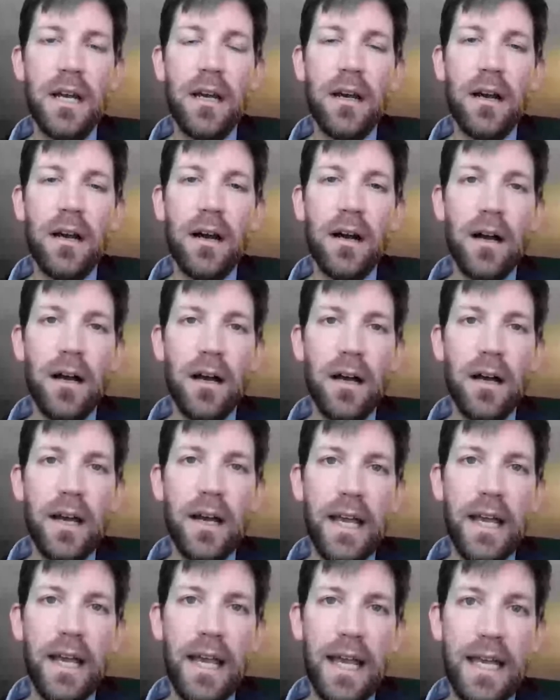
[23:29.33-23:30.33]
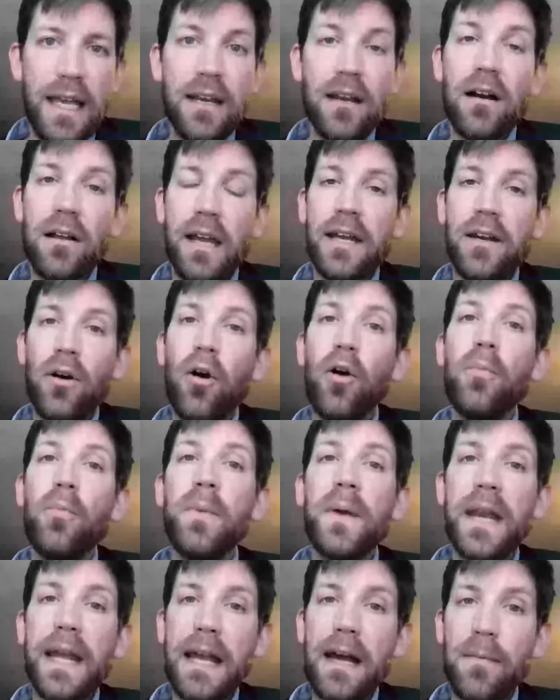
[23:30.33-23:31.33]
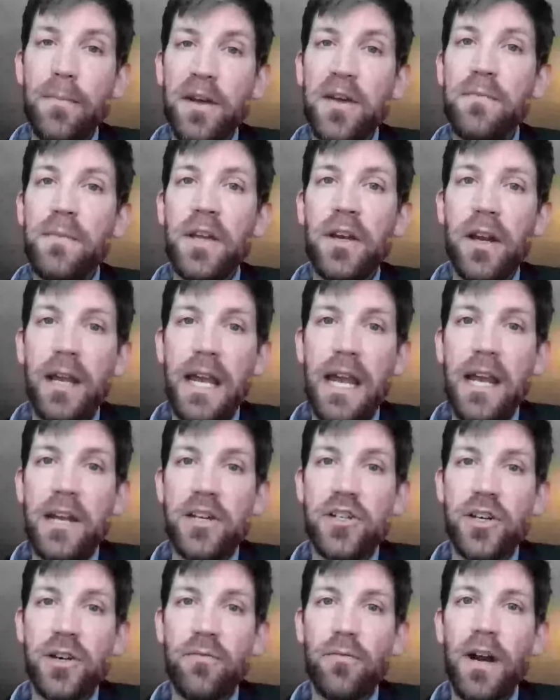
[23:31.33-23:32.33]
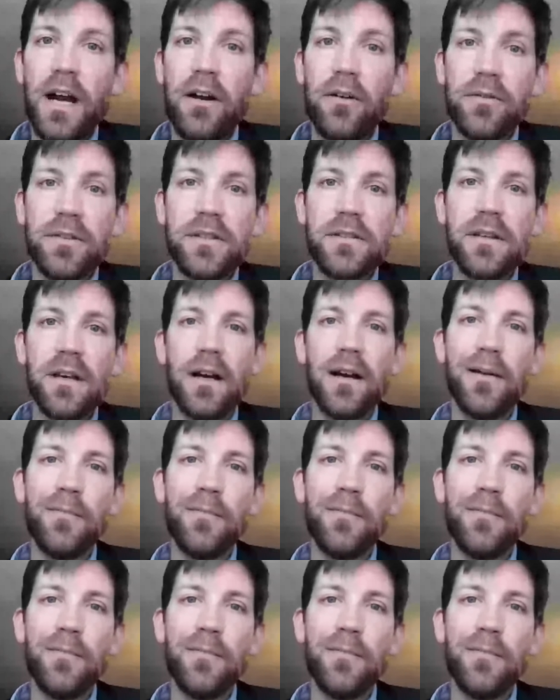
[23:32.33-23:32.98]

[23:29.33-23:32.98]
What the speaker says: and opening up communication routes